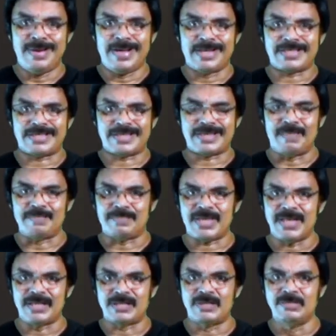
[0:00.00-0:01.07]

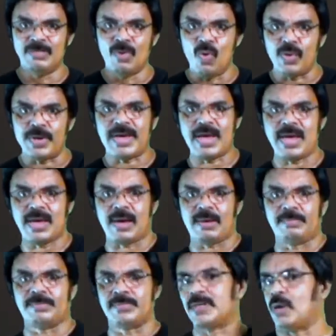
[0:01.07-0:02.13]
something smoky
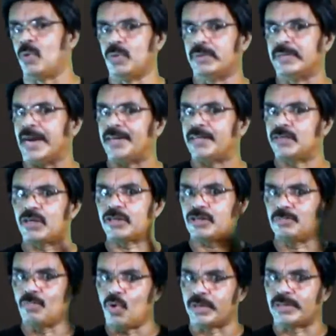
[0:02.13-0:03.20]
comes out. That is not
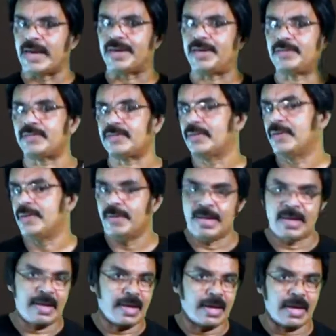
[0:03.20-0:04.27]
smoke, that is
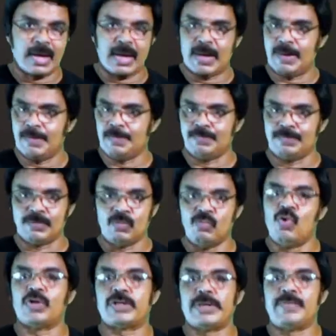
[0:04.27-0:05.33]

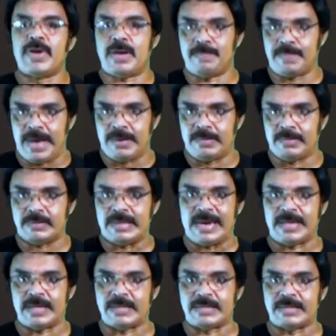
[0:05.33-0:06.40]
water vapor, that
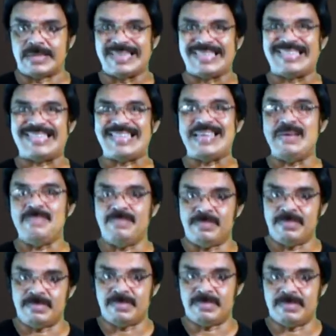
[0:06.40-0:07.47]
is
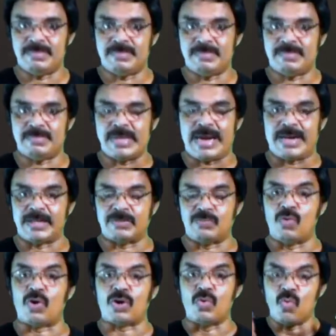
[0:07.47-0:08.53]
steam. That is
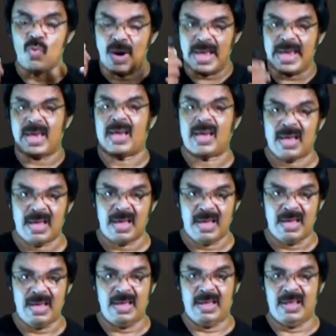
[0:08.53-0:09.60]
for cooling
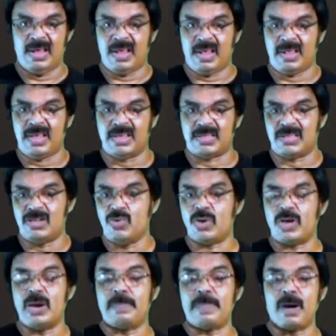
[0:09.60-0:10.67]
this
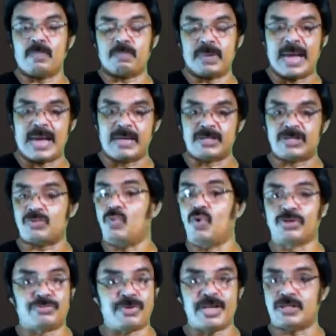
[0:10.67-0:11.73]
nuclear power plants.
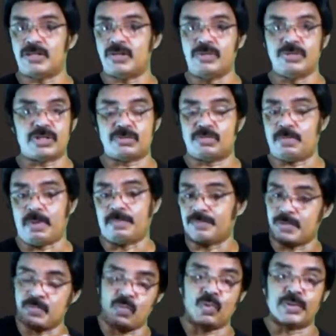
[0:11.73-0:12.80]
Water is used. From
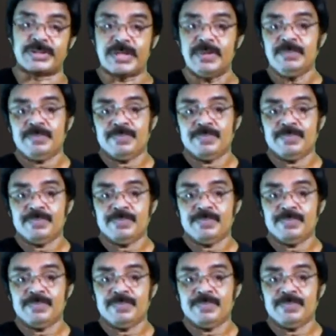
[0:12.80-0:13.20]
the water